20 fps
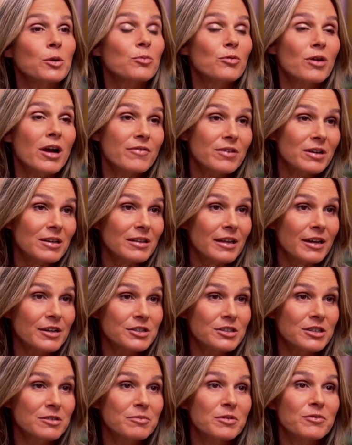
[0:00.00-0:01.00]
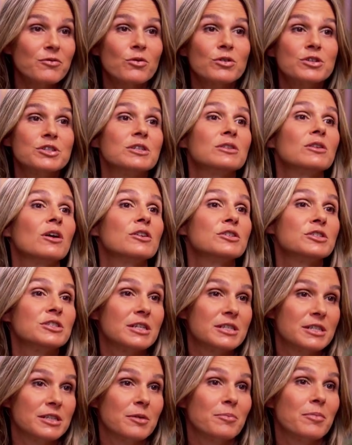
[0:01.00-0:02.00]
private collection before she launched
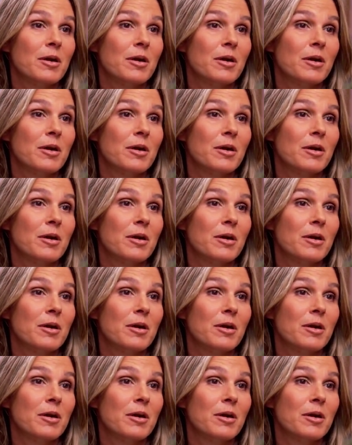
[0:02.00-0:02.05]
it to the